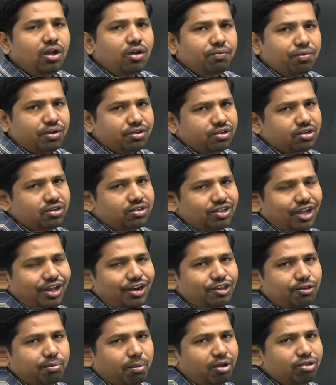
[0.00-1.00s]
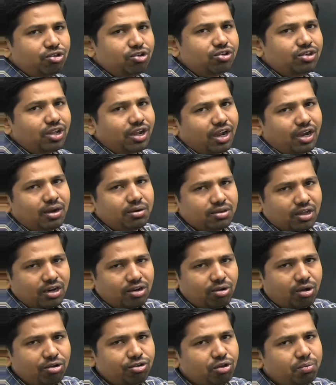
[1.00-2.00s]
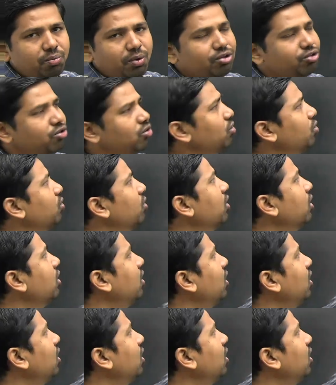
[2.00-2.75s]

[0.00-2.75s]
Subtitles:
first sign is positive, second sign is also positive,